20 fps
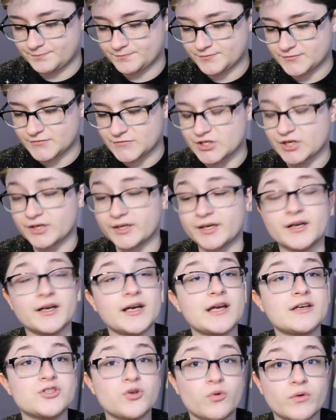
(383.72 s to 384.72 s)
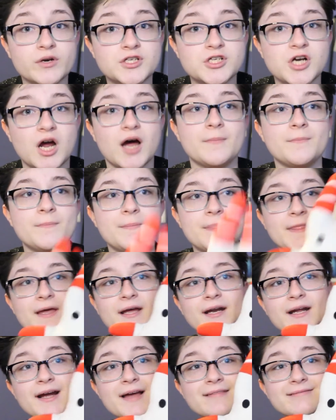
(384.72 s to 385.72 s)
Targaryen toy shop, and
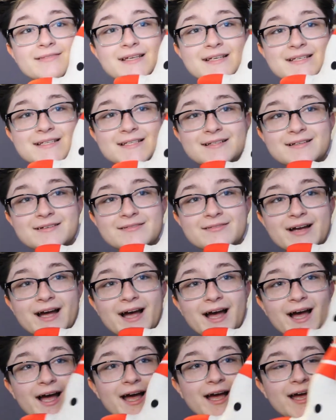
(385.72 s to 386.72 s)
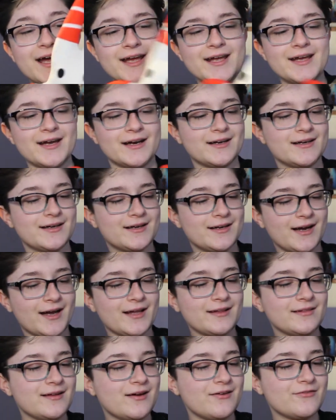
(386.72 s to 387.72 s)
I got this little guy. I
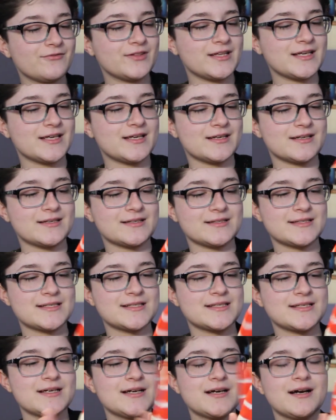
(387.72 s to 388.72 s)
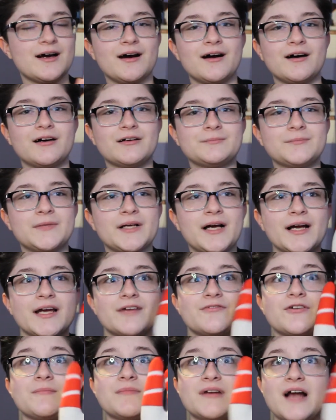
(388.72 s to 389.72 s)
love these. If
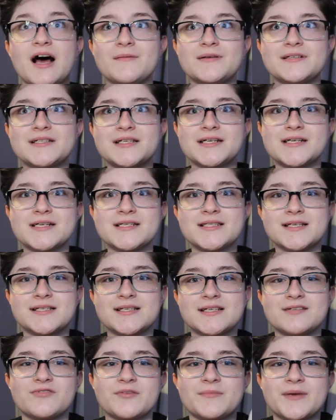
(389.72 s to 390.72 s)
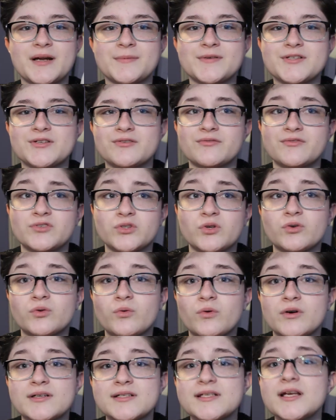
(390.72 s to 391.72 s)
I'm not mistaken, this is from an episode of Clone
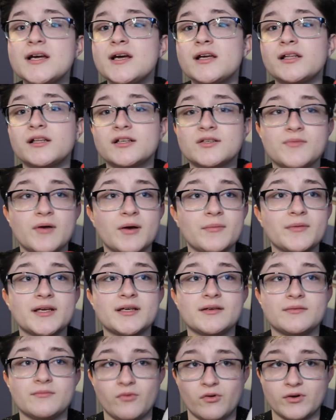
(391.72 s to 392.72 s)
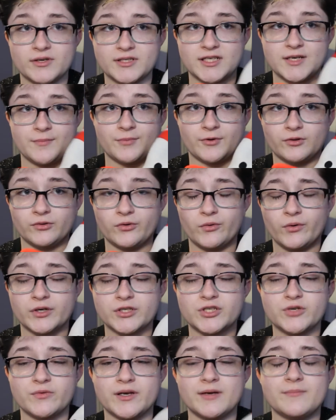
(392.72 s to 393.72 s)
Wars. There's probably more deeper lore
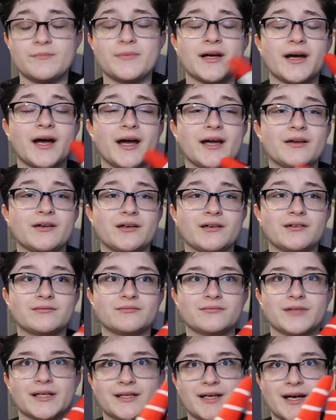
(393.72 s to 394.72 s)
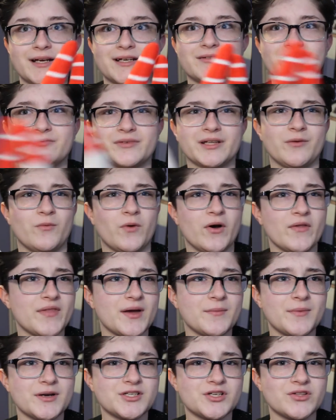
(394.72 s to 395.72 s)
to it, but I didn't really want that
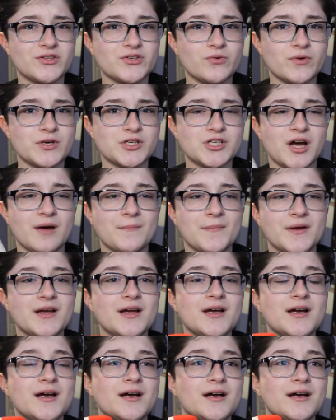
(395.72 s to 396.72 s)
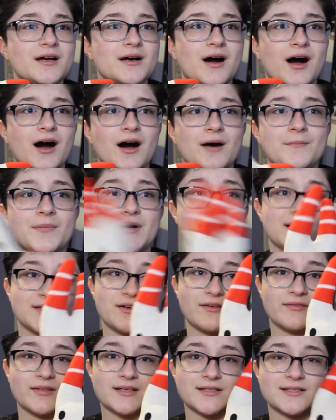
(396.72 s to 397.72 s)
much in the toy shop. But I saw
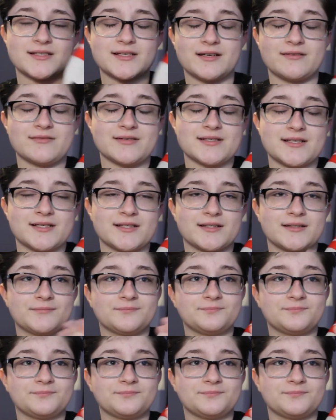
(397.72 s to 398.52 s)
this, and I was like,